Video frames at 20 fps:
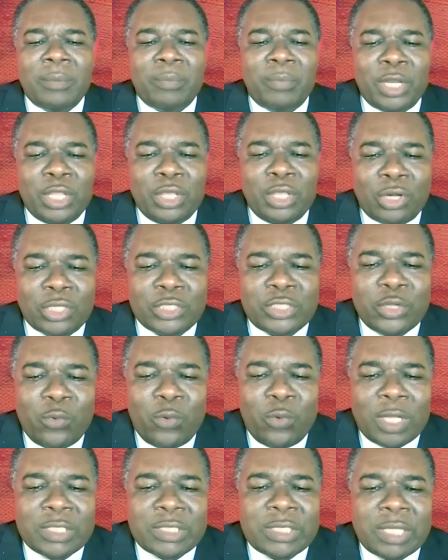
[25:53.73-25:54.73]
but he also
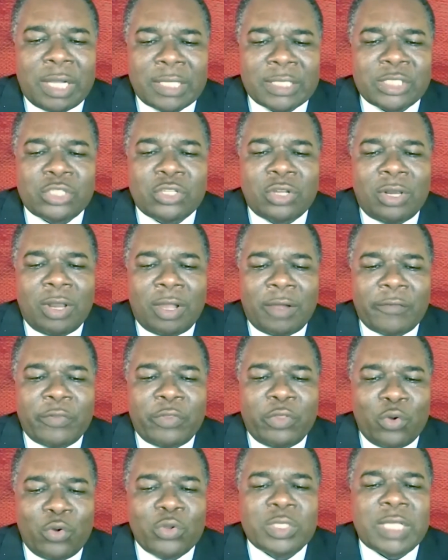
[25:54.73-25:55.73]
wants us to love
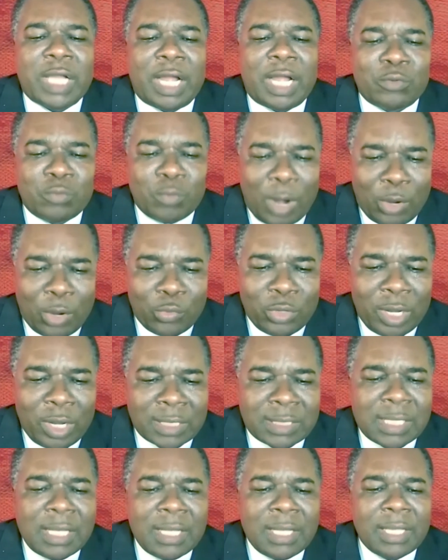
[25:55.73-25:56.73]
those around
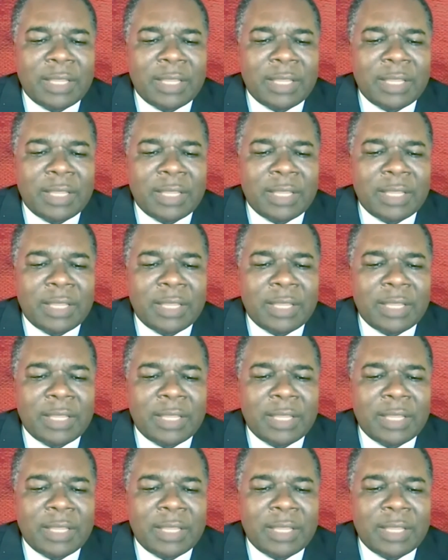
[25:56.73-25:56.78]
us